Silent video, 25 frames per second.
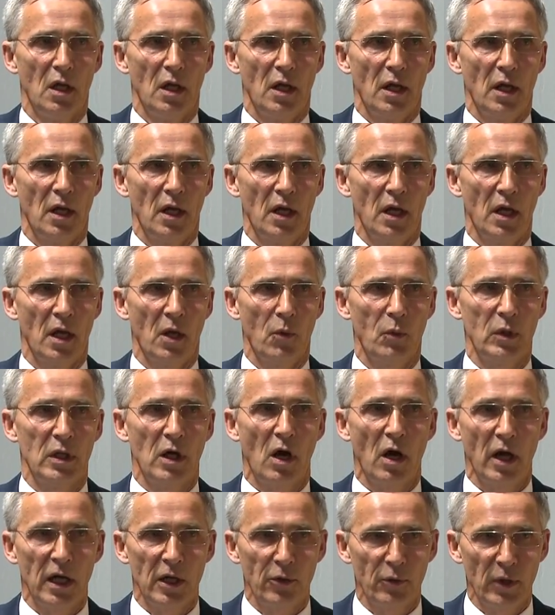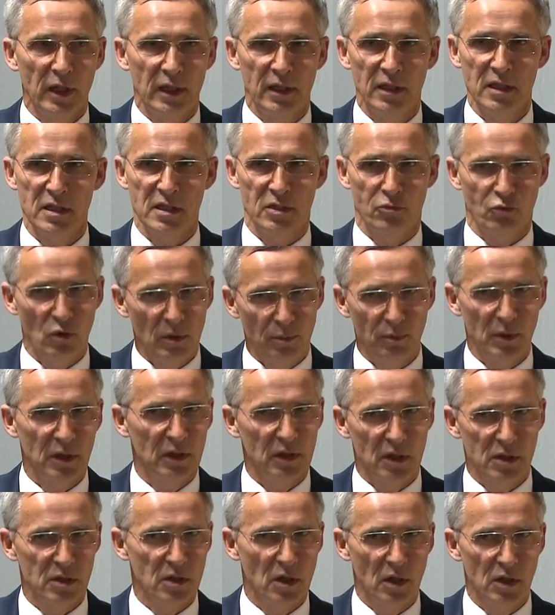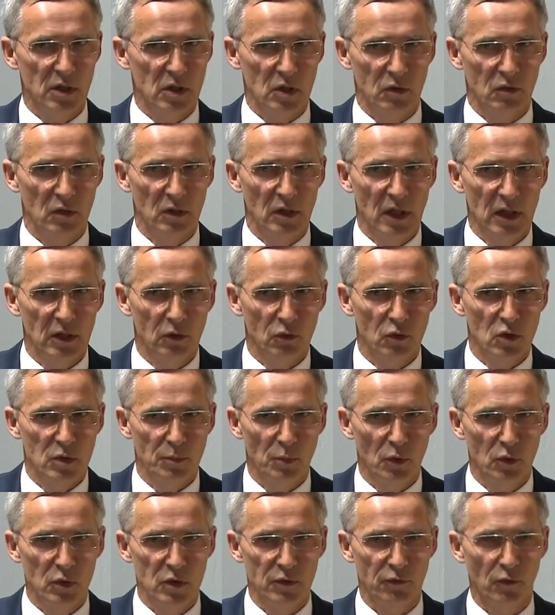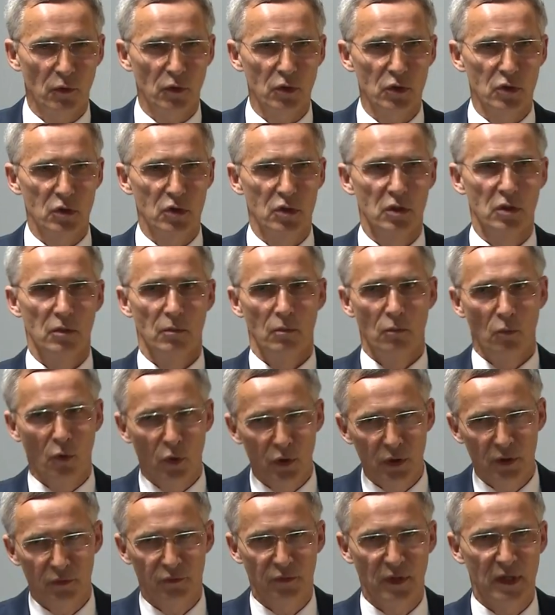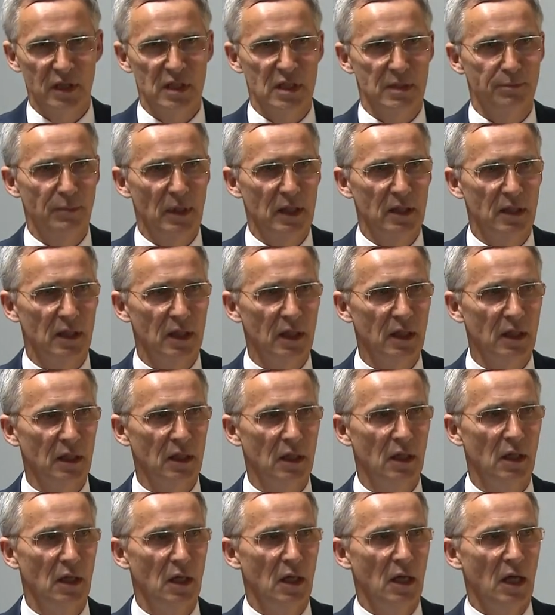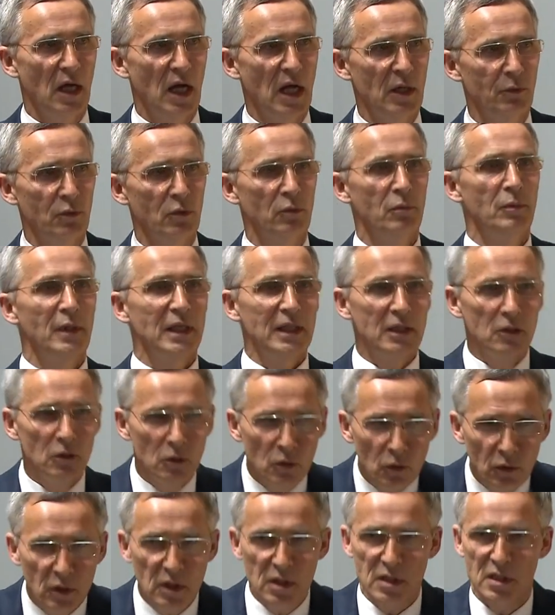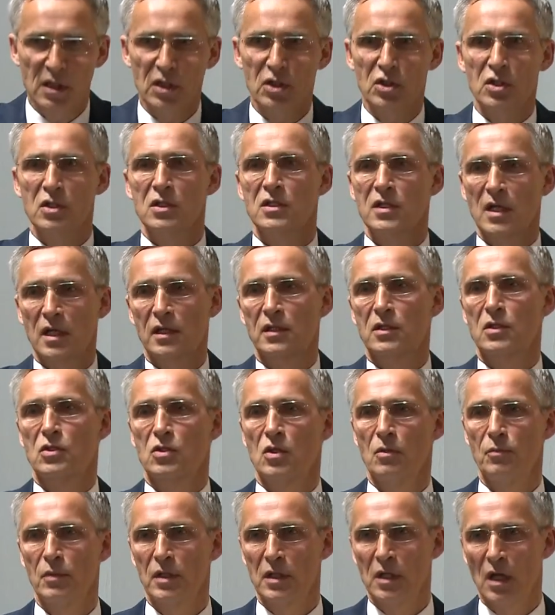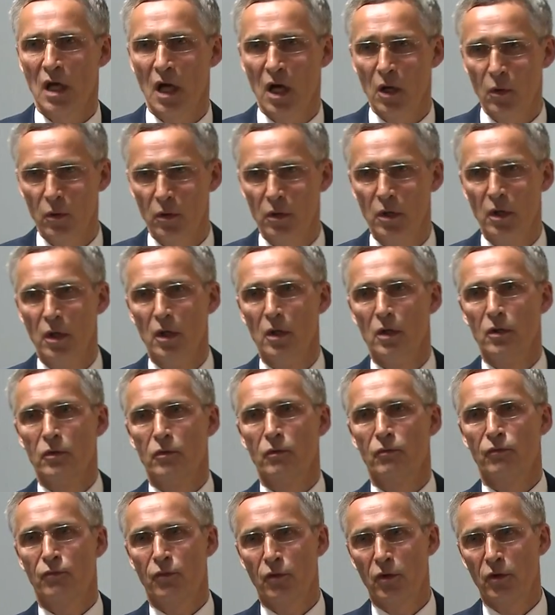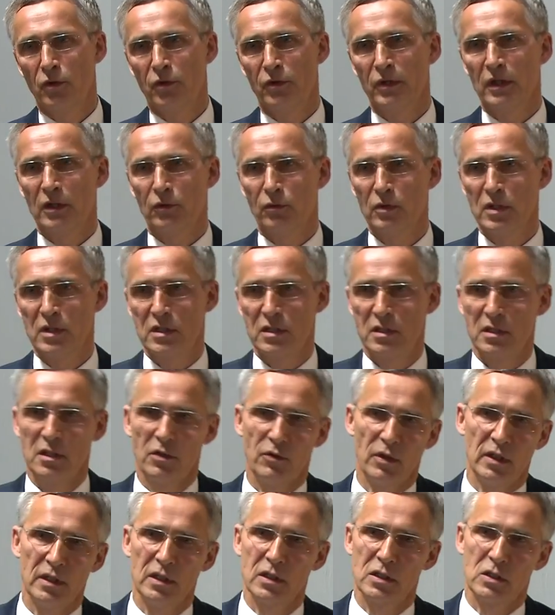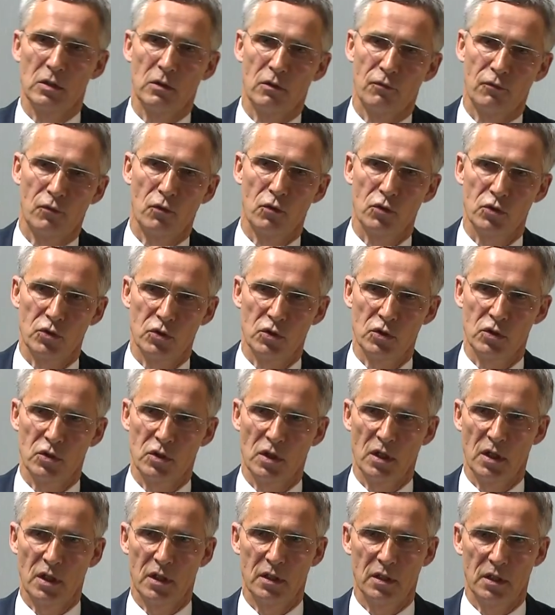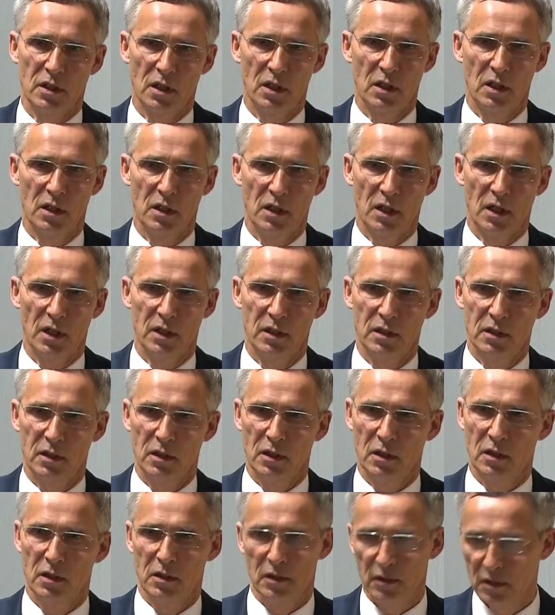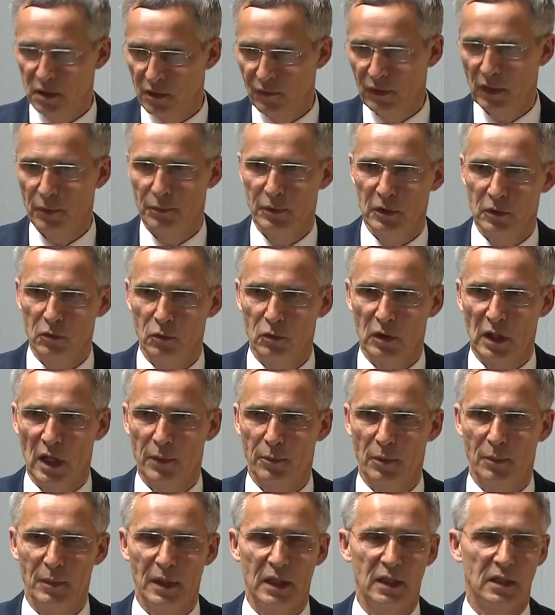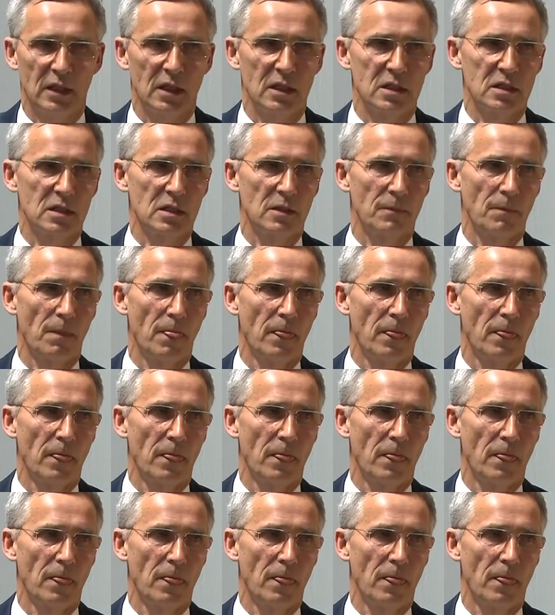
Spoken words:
with higher readiness, tripling the size of the NATO response force, more defense spending, and we will make new decisions at the summit now to further increase the readiness of our forces and developing new capabilities.